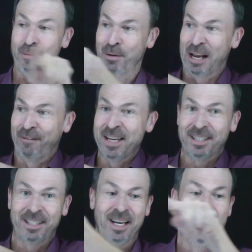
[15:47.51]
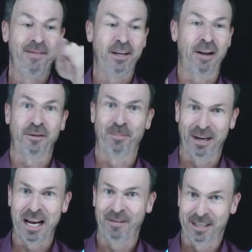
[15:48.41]
If you believe this, then you have to
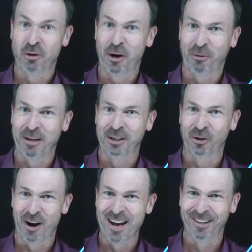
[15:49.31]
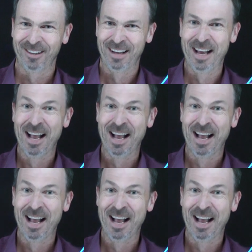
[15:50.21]
believe 180 degrees in a triangle.